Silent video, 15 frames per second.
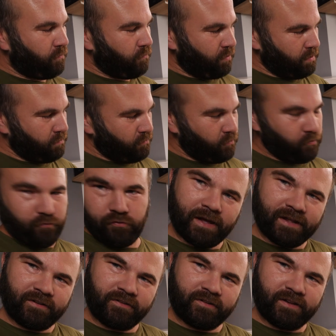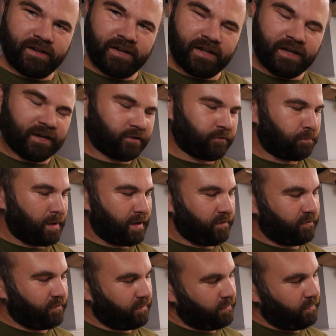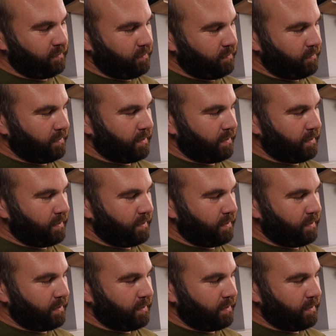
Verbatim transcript: remove SSD expansion,